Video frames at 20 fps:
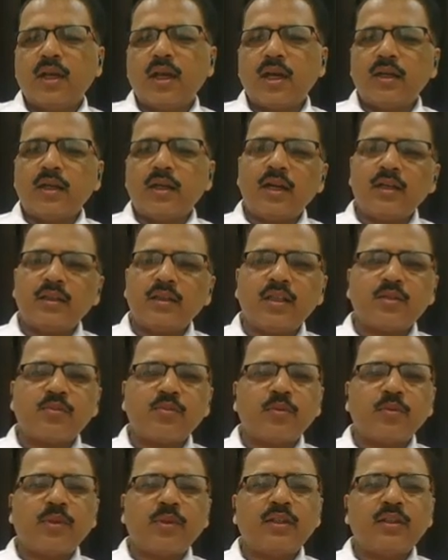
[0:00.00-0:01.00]
And at
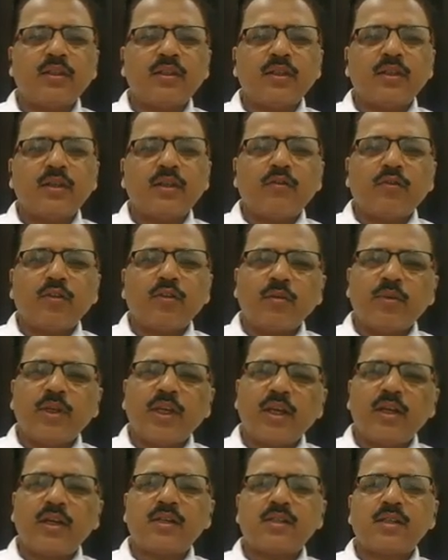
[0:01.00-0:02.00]
this moment, from
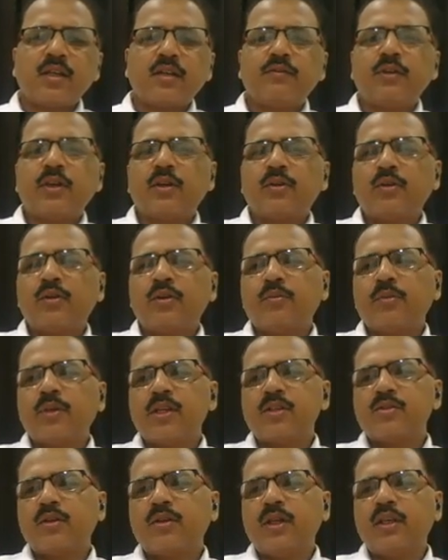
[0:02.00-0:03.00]
here itself, we are going to
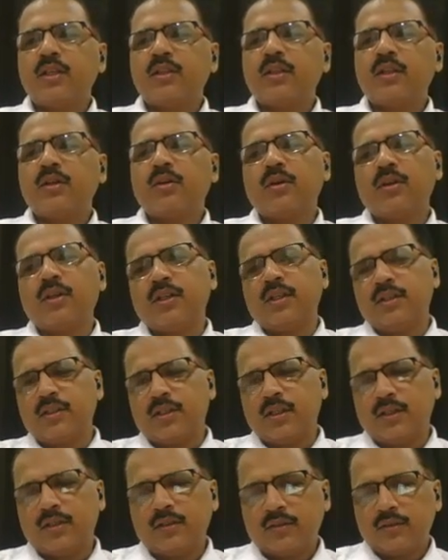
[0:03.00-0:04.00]
pay. So E3 colon
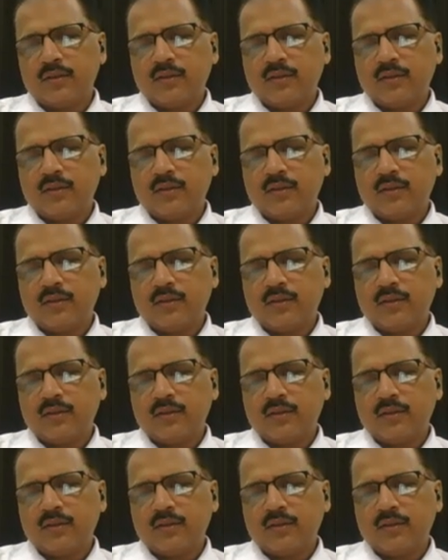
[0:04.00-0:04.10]
E3.